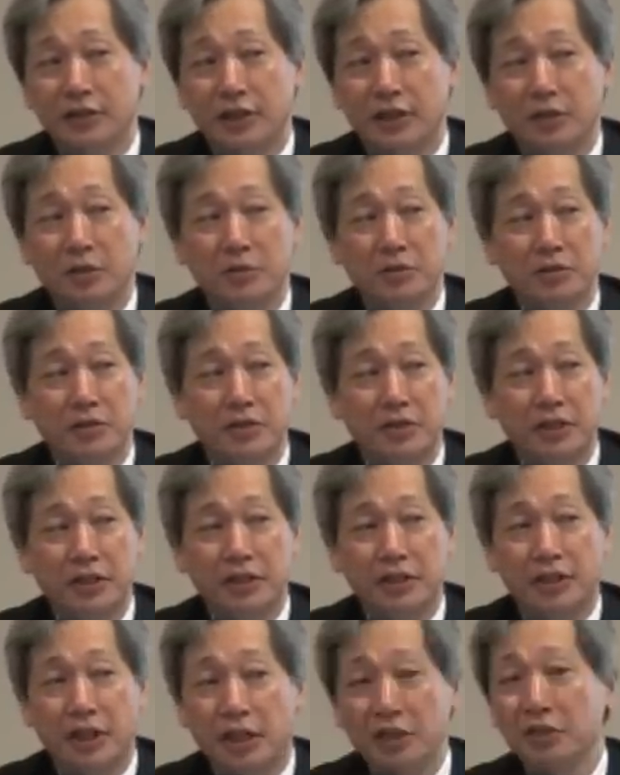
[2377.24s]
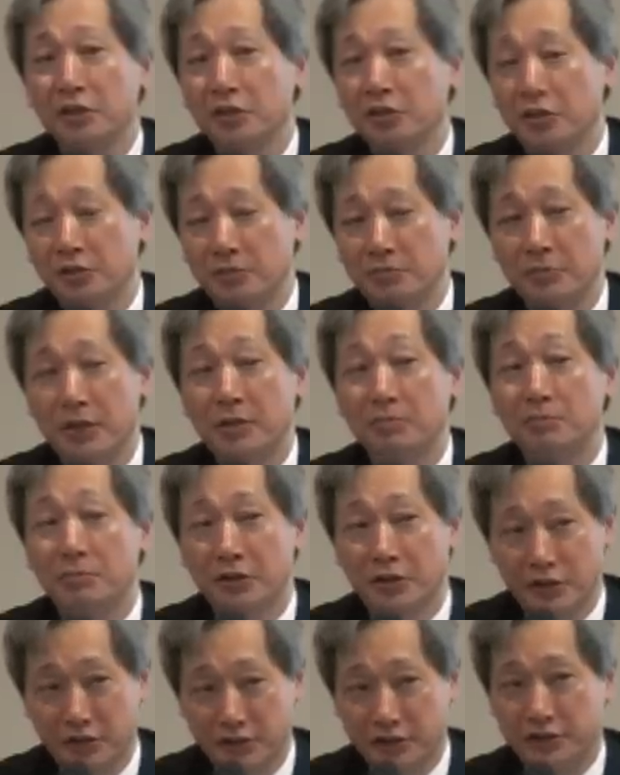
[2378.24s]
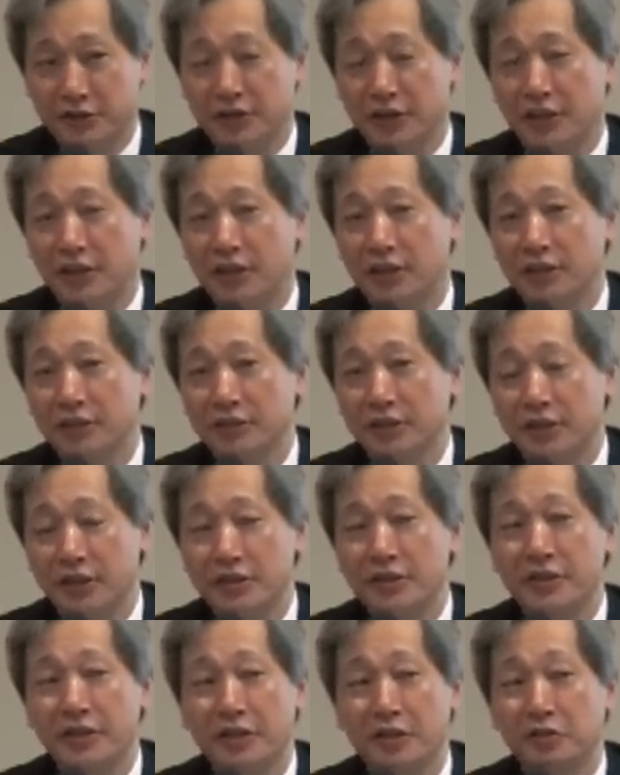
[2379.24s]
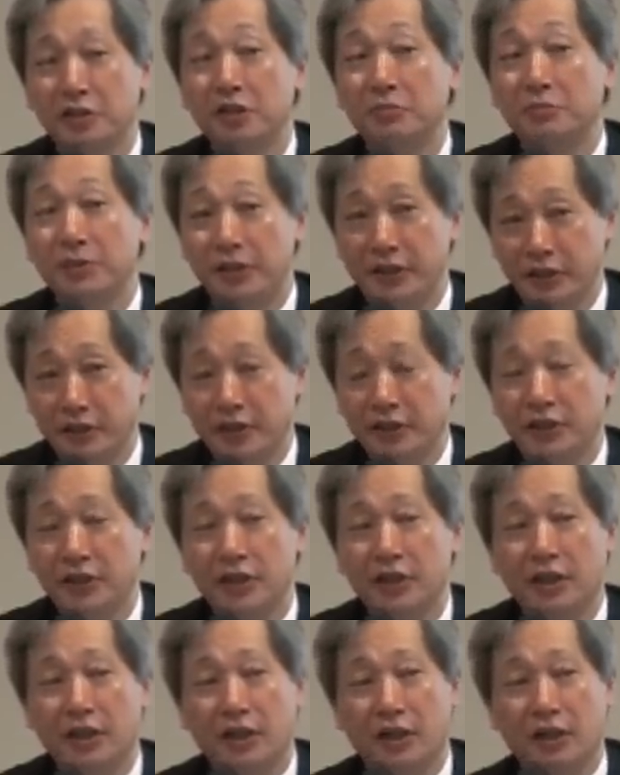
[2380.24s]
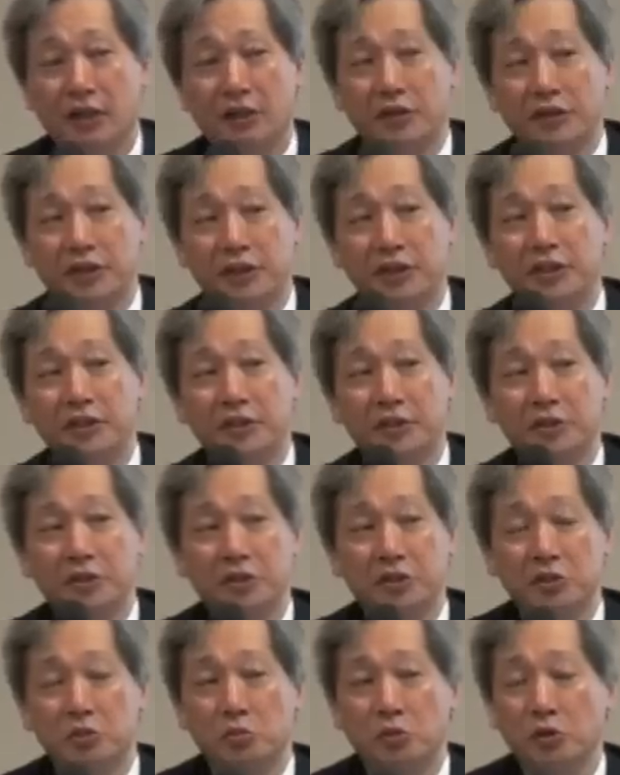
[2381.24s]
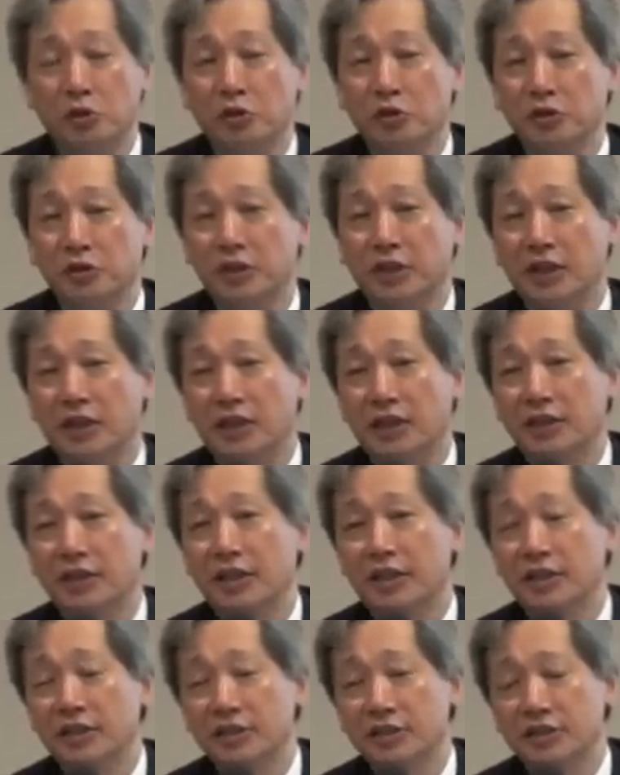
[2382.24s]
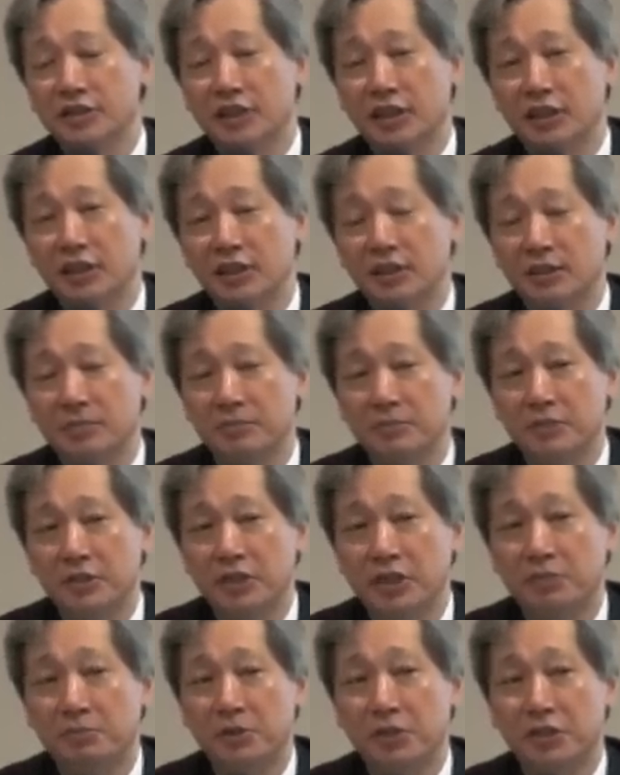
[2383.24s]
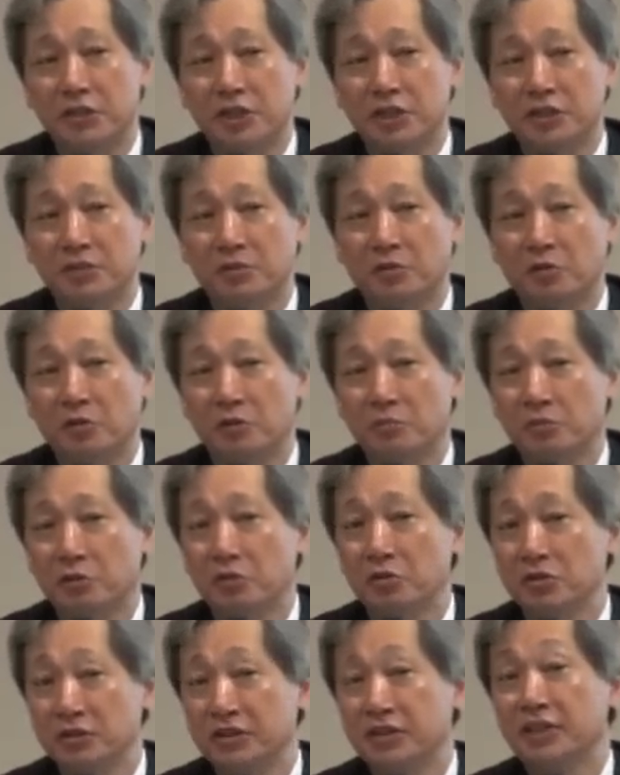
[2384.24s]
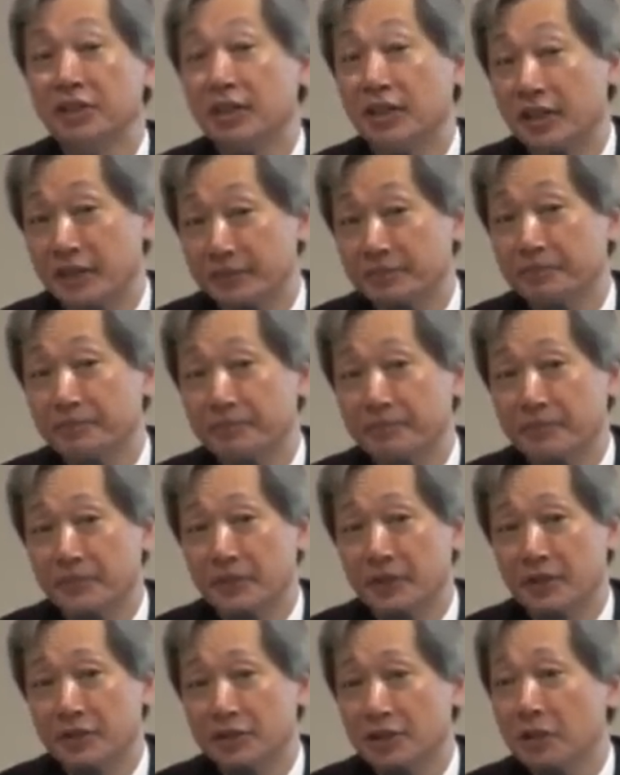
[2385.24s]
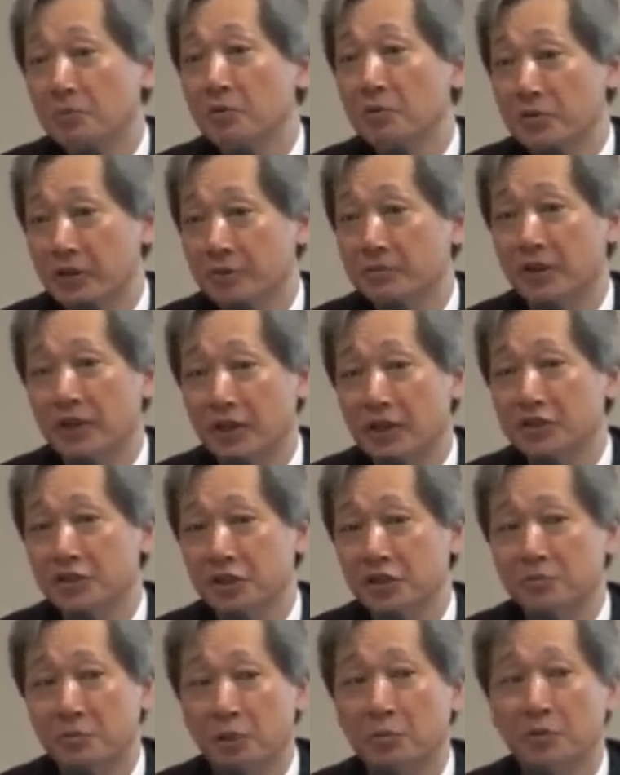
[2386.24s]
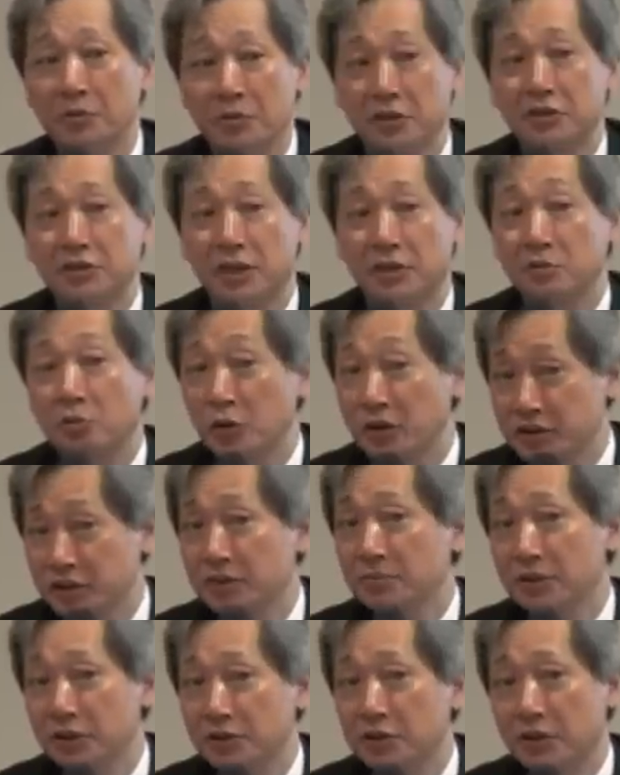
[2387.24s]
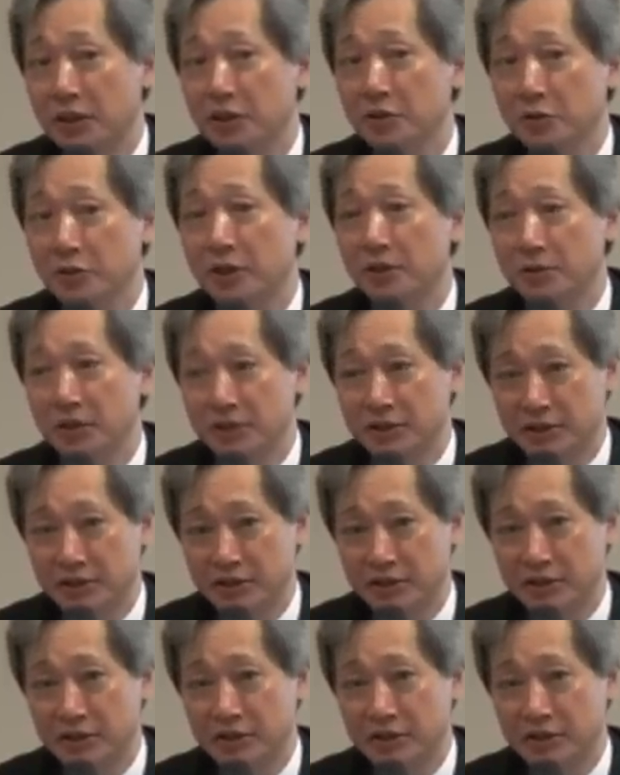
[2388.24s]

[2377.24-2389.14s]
Now, the younger members um, in the LDP are eager to work against um, DPJ's foreign policy line. Some of them are actually populists and quite similar to Hatoyama's.